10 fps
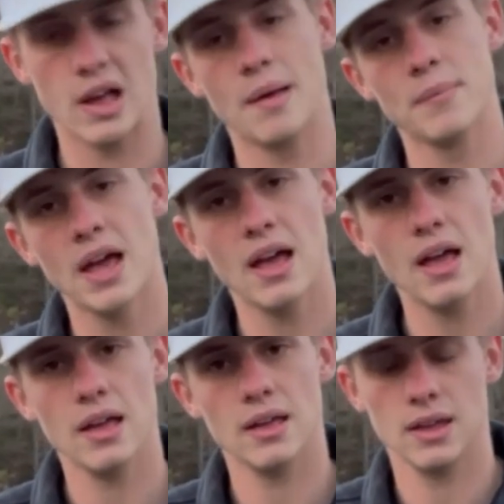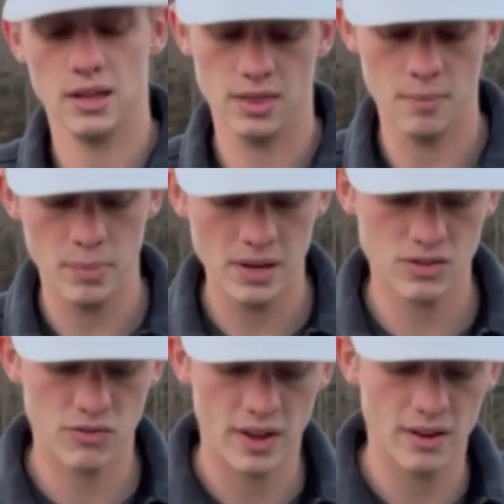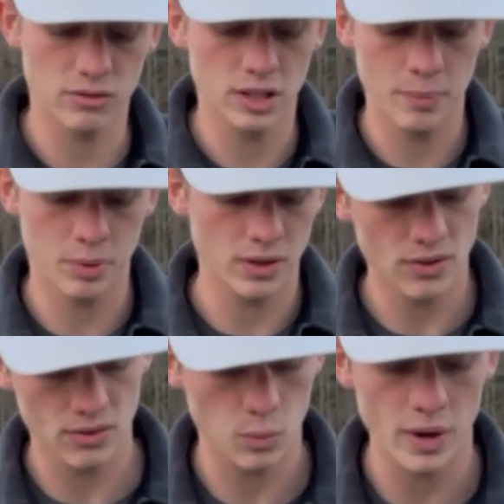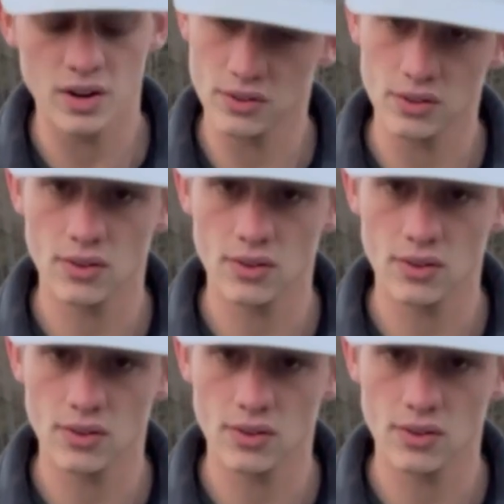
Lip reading: I'm not the biggest fan of lipless, as weird as it